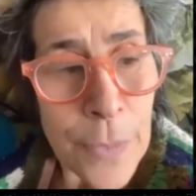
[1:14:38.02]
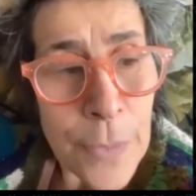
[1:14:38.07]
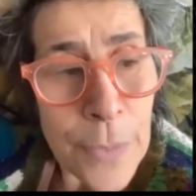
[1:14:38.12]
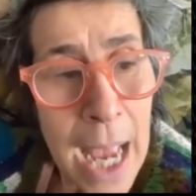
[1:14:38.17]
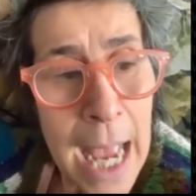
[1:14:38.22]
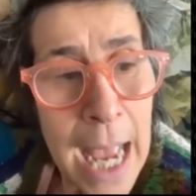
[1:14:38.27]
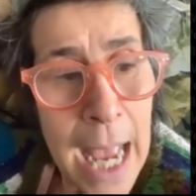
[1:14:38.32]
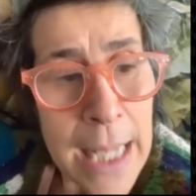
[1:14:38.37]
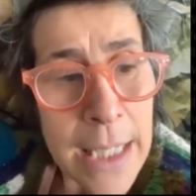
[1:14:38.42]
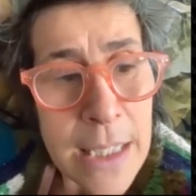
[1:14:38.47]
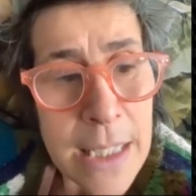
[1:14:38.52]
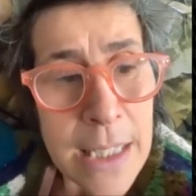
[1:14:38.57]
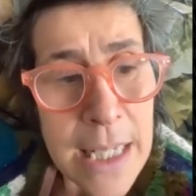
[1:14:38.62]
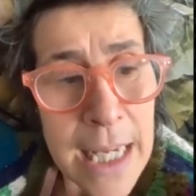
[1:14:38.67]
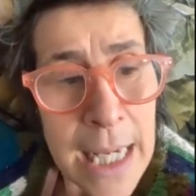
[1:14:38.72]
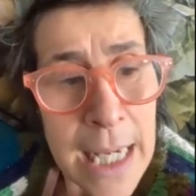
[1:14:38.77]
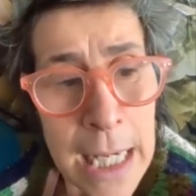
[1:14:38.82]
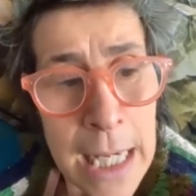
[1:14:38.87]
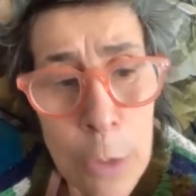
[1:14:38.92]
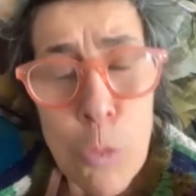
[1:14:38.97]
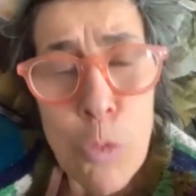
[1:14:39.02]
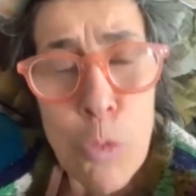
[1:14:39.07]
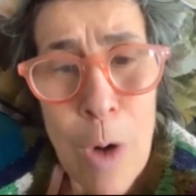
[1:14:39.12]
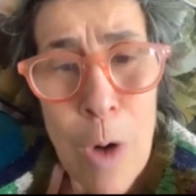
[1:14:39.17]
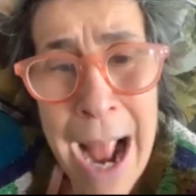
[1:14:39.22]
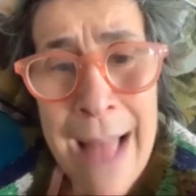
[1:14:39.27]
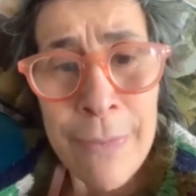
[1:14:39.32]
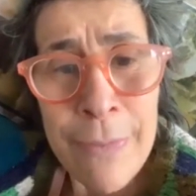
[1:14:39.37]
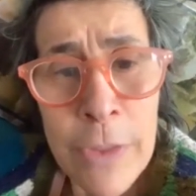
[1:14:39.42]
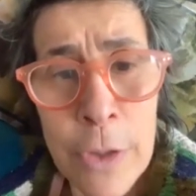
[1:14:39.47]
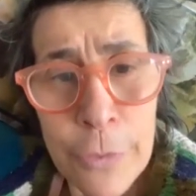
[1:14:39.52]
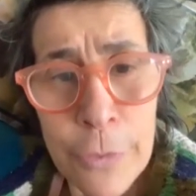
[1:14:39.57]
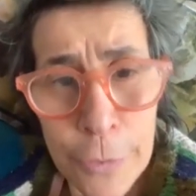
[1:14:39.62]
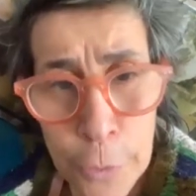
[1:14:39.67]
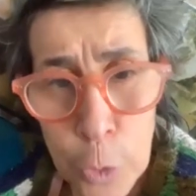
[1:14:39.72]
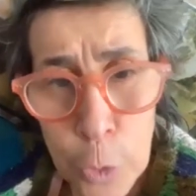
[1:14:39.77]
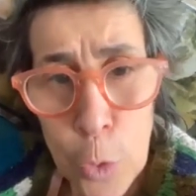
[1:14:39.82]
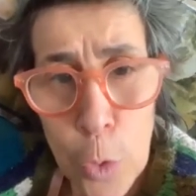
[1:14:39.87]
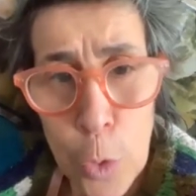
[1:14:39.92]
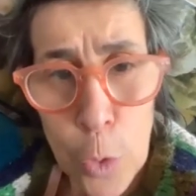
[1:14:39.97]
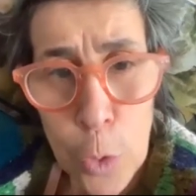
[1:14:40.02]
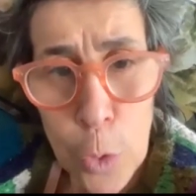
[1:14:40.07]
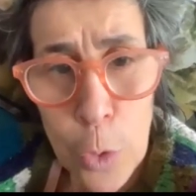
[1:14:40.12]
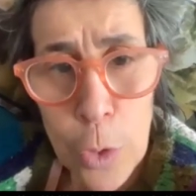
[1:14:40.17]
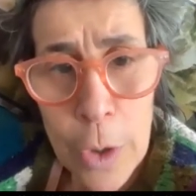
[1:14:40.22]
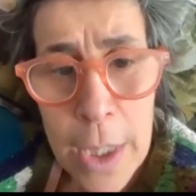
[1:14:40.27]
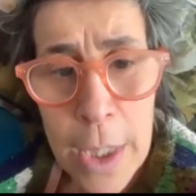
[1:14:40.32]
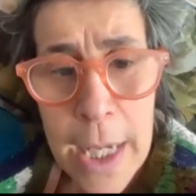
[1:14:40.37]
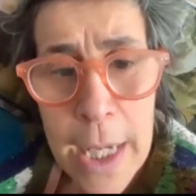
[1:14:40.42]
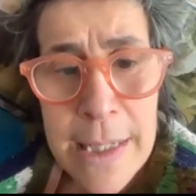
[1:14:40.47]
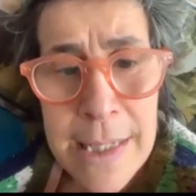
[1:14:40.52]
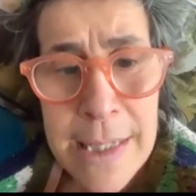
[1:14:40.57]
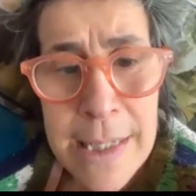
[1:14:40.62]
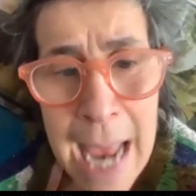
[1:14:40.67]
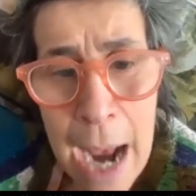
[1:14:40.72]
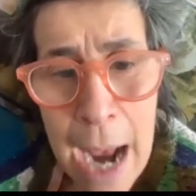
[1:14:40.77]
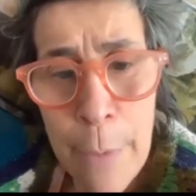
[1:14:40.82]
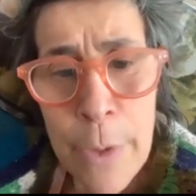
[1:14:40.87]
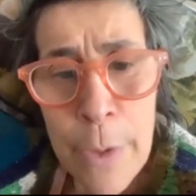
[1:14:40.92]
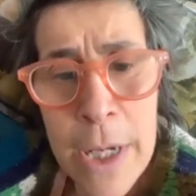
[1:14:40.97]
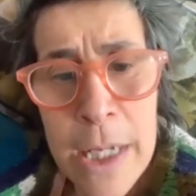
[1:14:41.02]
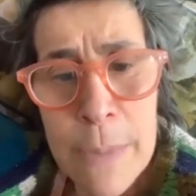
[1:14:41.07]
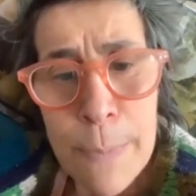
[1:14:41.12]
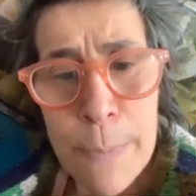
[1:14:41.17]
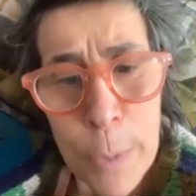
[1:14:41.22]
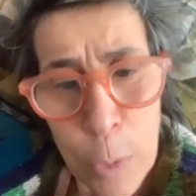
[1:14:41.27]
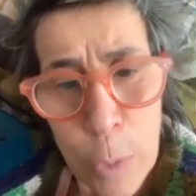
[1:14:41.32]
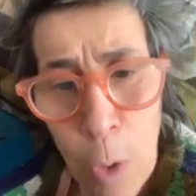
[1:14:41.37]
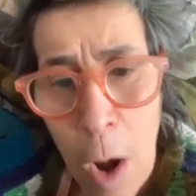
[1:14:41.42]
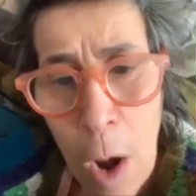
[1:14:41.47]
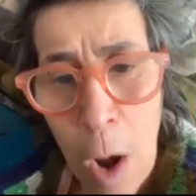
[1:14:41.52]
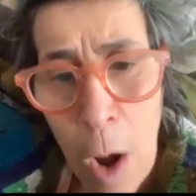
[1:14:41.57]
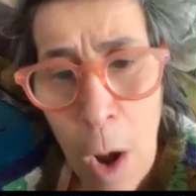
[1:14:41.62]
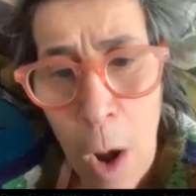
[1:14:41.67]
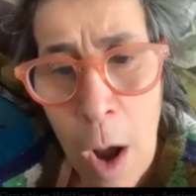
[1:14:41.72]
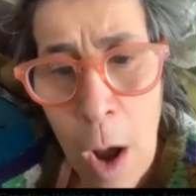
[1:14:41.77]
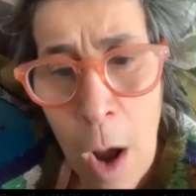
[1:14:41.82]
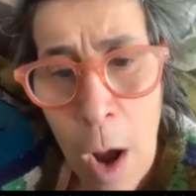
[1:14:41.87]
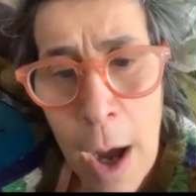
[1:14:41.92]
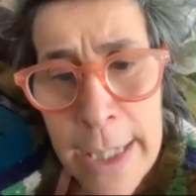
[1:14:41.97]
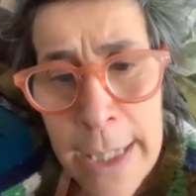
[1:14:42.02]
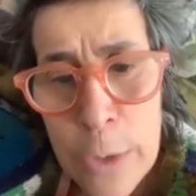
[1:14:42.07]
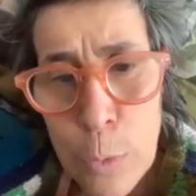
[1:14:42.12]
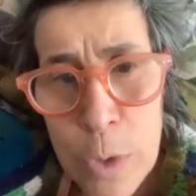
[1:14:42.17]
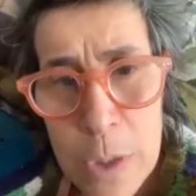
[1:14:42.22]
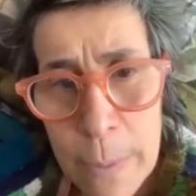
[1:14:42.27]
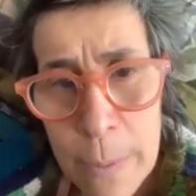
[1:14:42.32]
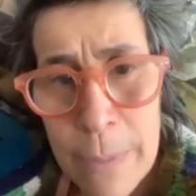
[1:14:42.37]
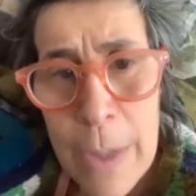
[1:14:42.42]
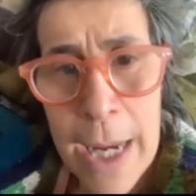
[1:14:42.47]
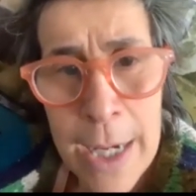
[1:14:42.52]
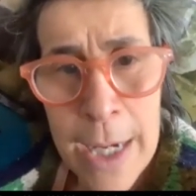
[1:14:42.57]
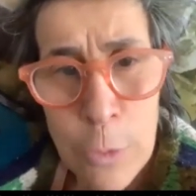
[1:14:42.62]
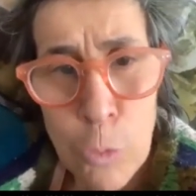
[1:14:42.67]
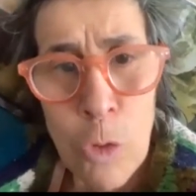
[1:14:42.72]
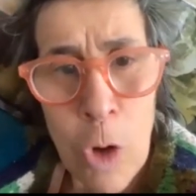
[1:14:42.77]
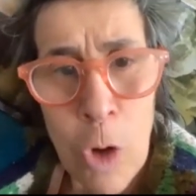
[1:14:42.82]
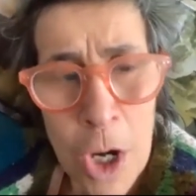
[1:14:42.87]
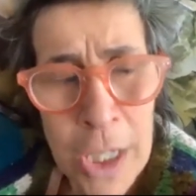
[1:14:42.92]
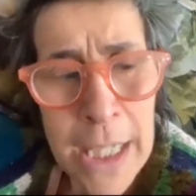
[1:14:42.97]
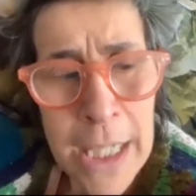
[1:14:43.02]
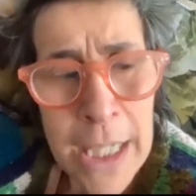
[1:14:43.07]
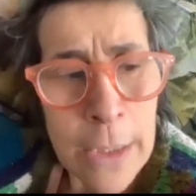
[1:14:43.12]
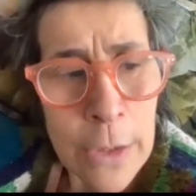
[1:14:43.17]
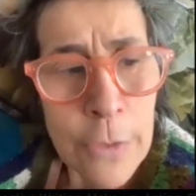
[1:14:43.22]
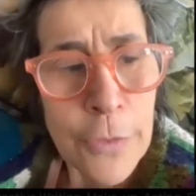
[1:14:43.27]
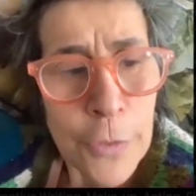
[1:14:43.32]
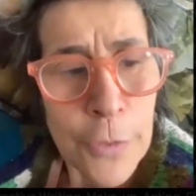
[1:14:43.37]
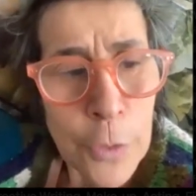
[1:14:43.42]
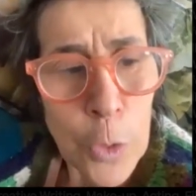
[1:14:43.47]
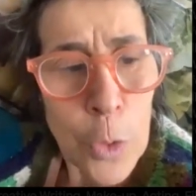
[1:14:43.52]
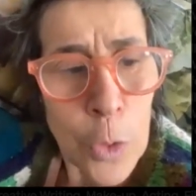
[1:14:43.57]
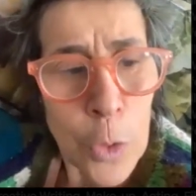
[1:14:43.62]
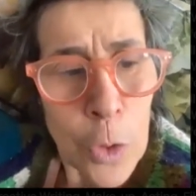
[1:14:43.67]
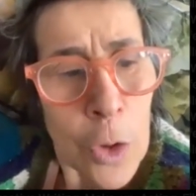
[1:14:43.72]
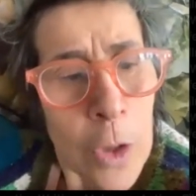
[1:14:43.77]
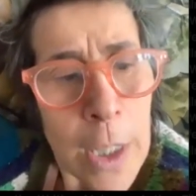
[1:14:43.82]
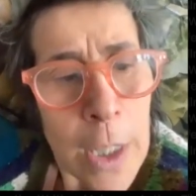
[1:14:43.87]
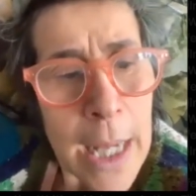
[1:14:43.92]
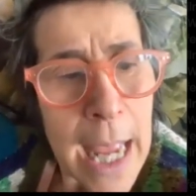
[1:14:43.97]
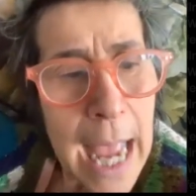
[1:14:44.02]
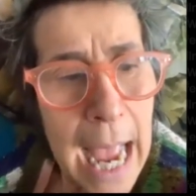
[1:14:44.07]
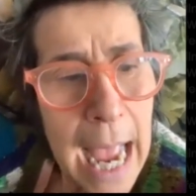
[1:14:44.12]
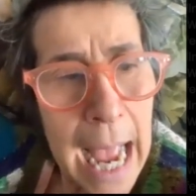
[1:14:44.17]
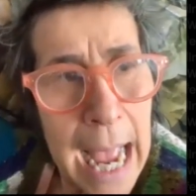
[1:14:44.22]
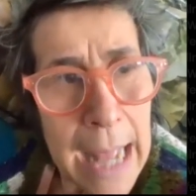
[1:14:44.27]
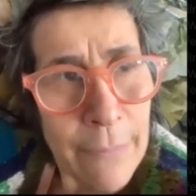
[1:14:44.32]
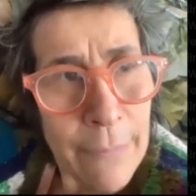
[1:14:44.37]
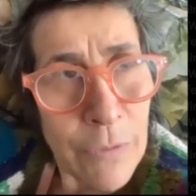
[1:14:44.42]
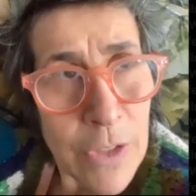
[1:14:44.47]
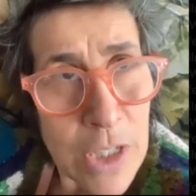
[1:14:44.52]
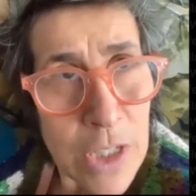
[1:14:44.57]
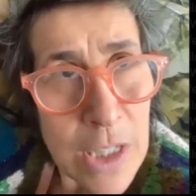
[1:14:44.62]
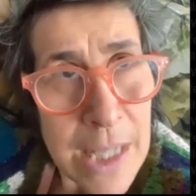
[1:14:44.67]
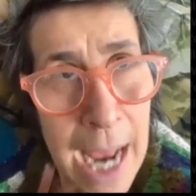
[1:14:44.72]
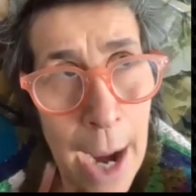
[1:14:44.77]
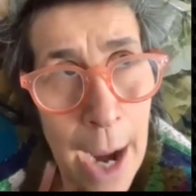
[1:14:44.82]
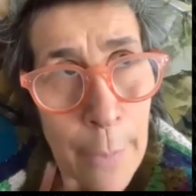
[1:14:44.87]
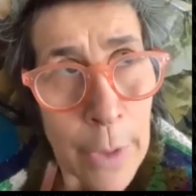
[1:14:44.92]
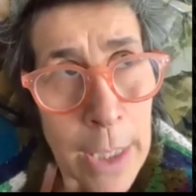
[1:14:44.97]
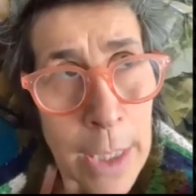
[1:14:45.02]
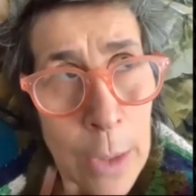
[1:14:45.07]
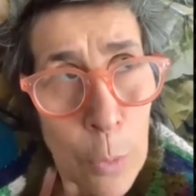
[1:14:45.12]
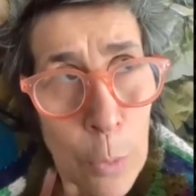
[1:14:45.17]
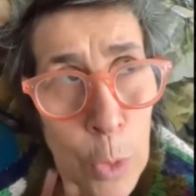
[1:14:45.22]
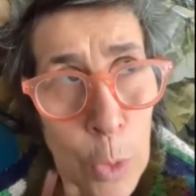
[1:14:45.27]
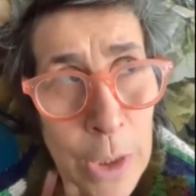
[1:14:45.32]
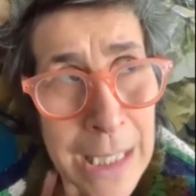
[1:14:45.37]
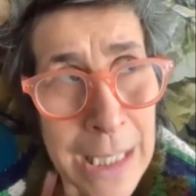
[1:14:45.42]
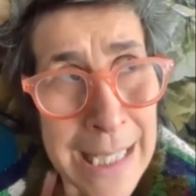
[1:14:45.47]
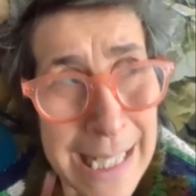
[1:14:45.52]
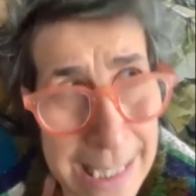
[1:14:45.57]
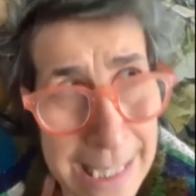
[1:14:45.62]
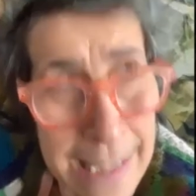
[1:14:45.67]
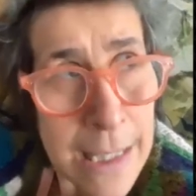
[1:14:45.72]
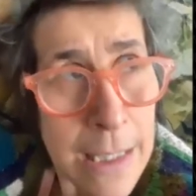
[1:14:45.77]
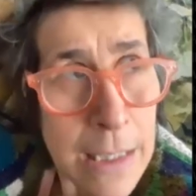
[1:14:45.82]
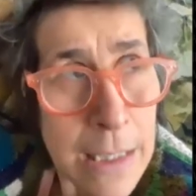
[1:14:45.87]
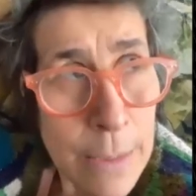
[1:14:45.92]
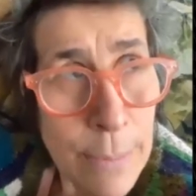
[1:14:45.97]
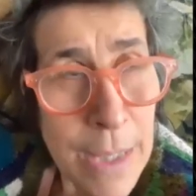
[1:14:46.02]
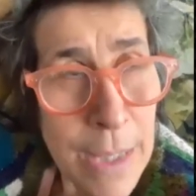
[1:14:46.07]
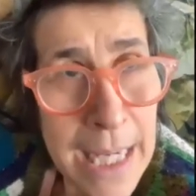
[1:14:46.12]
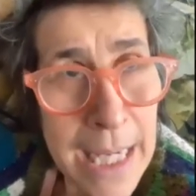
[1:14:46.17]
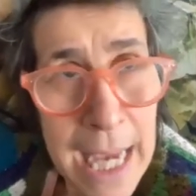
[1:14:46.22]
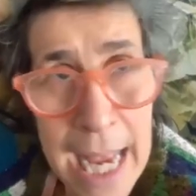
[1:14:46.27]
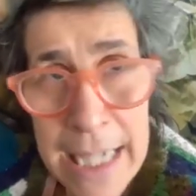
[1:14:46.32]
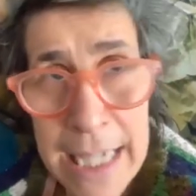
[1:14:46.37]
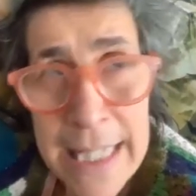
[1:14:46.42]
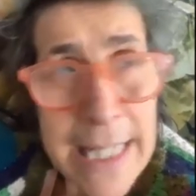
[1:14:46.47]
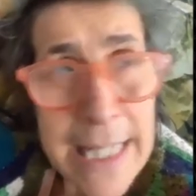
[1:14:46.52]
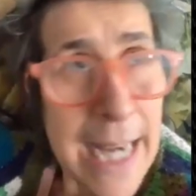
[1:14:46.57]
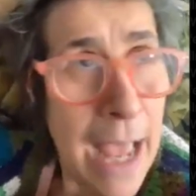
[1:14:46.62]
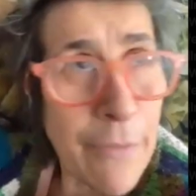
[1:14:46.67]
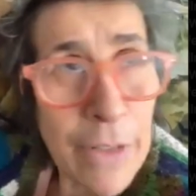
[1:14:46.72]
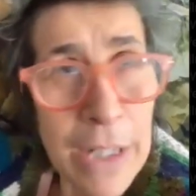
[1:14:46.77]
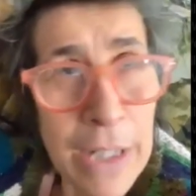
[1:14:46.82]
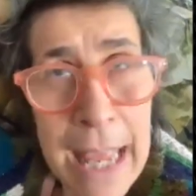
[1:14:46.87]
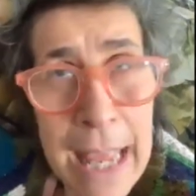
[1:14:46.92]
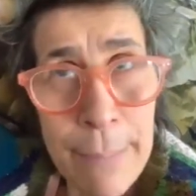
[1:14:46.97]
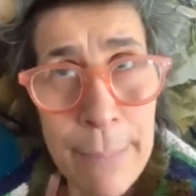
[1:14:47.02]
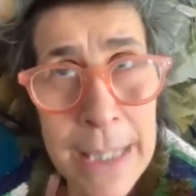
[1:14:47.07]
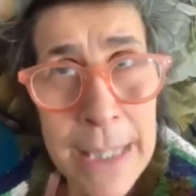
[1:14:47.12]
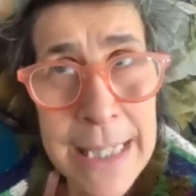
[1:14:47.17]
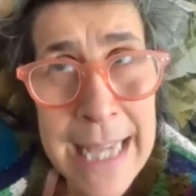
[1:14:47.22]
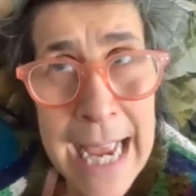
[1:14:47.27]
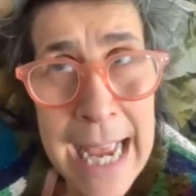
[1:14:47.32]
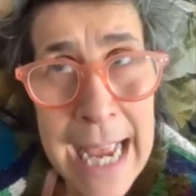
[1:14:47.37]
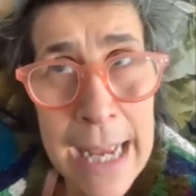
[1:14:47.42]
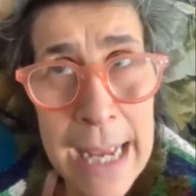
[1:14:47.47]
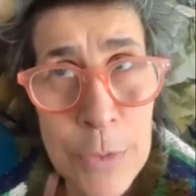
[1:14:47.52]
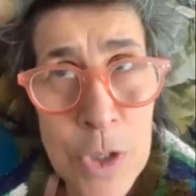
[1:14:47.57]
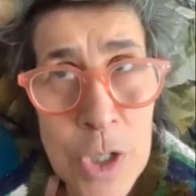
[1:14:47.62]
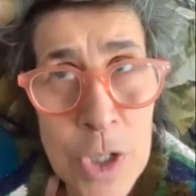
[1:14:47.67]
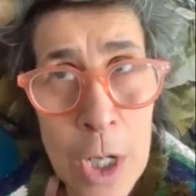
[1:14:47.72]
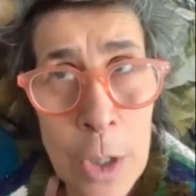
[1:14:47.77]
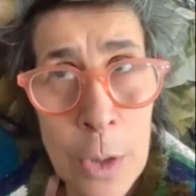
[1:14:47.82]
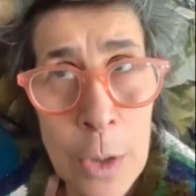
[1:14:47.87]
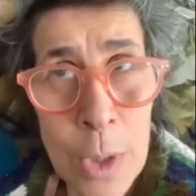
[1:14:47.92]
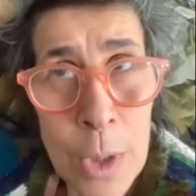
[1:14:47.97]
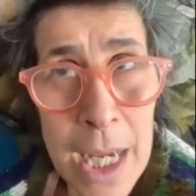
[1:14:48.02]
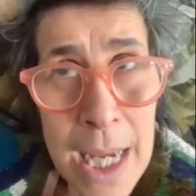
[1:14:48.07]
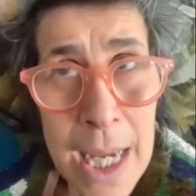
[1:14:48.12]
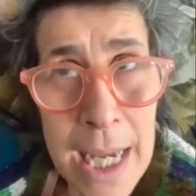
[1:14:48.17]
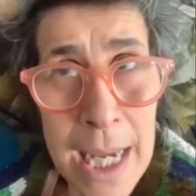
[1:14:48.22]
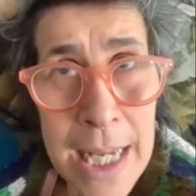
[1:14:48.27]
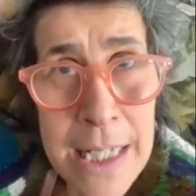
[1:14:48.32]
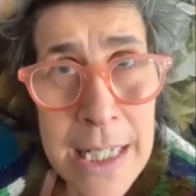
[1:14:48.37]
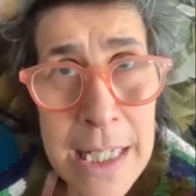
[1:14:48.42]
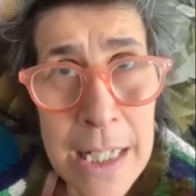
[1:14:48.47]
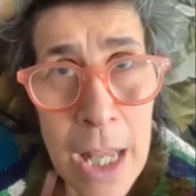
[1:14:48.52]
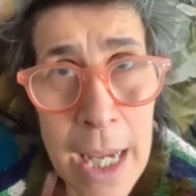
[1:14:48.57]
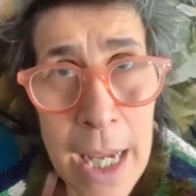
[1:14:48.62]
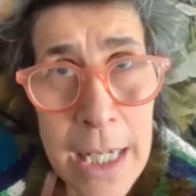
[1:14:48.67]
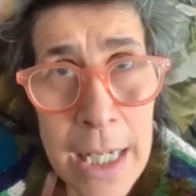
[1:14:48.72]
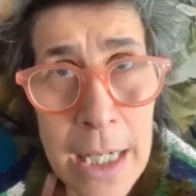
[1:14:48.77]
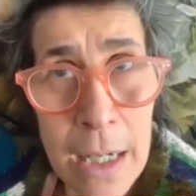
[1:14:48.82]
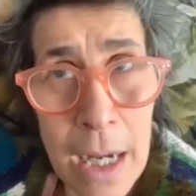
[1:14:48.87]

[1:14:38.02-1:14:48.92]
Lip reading: And he ran the floor. Terry's pride was in running the floor, and Terry would listen to me and he never let me down. So it's like